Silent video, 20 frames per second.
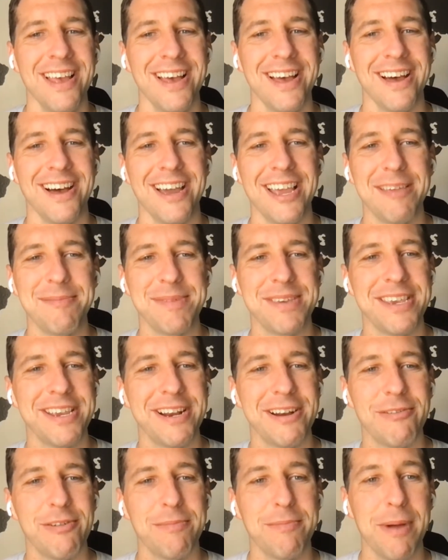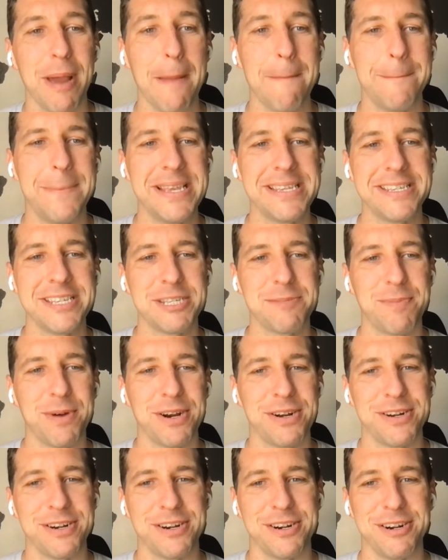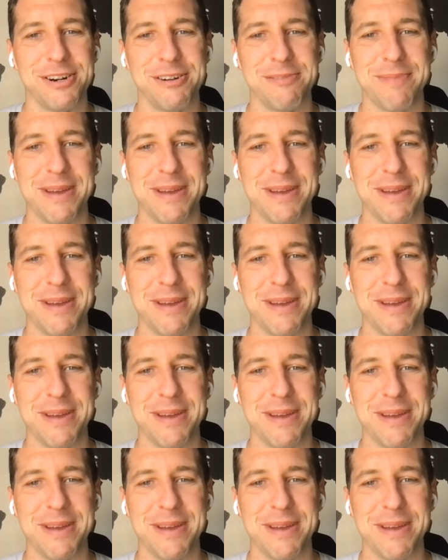I am here with my business partner,